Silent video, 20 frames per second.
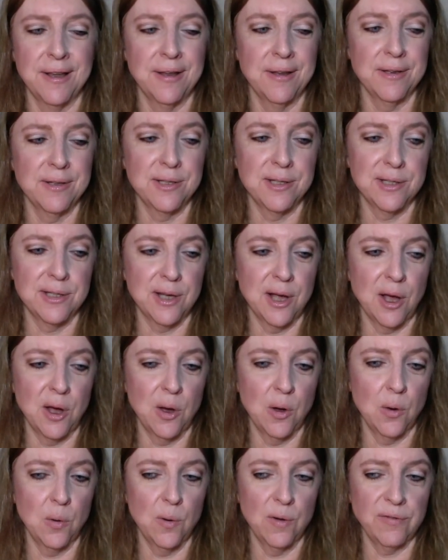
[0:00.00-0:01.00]

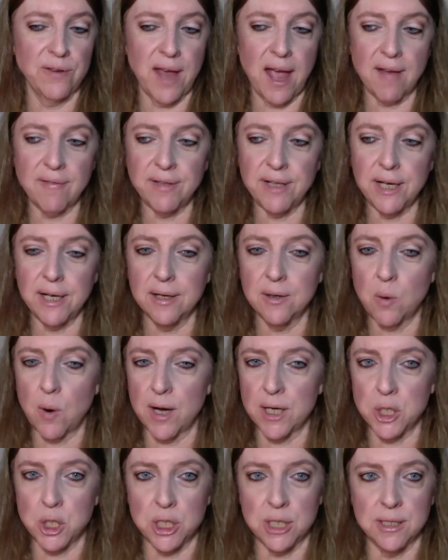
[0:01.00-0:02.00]
So if you have any
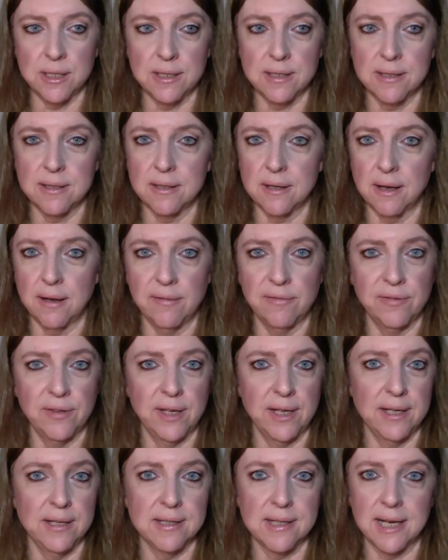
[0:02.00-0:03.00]
questions of
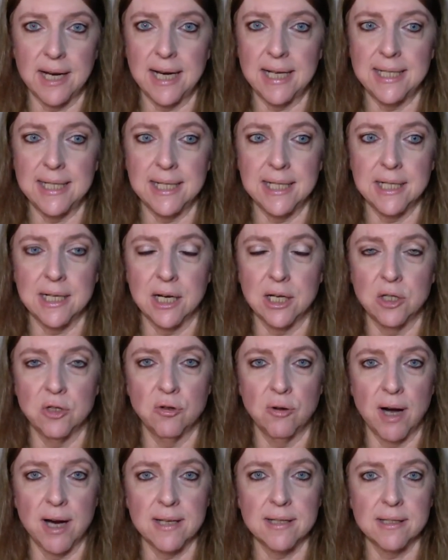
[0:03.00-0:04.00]
things that I didn't
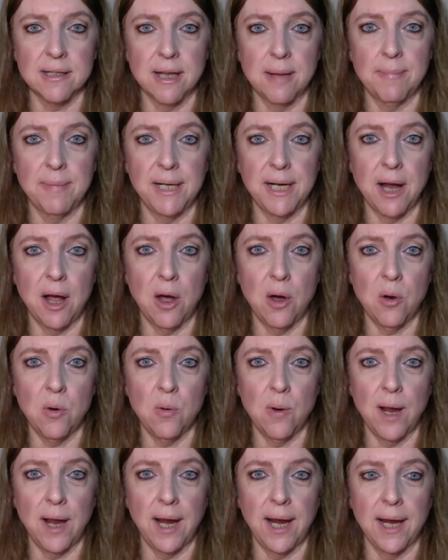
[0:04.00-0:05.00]
address, let me
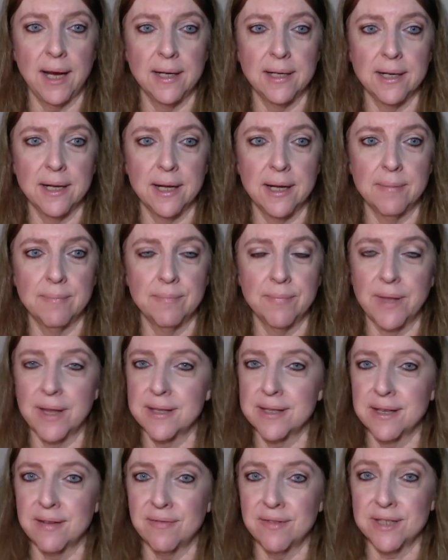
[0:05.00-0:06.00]
know. And
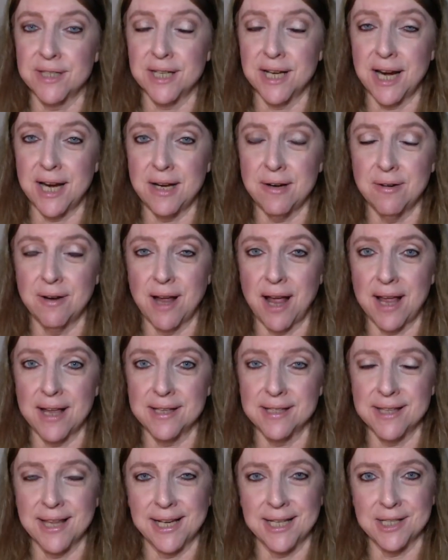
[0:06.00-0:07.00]
that's it for today, you
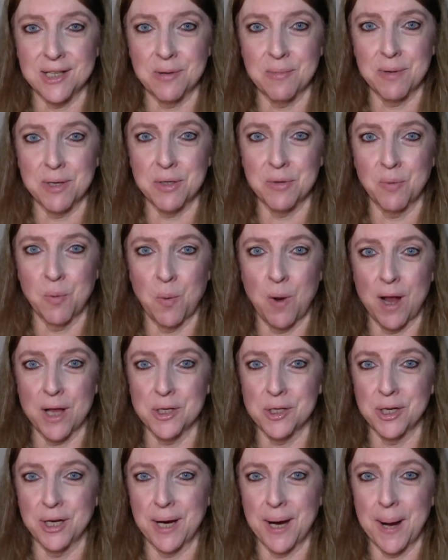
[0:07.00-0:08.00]
guys. Thanks so much for
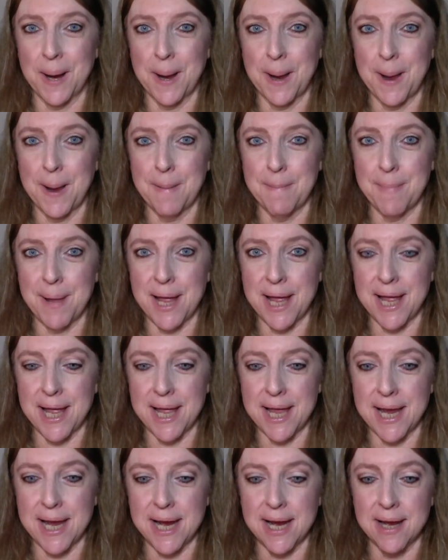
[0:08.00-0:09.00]
watching.
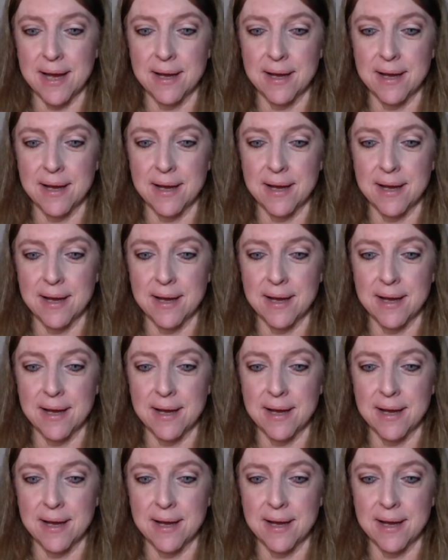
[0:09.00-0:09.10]
Bye.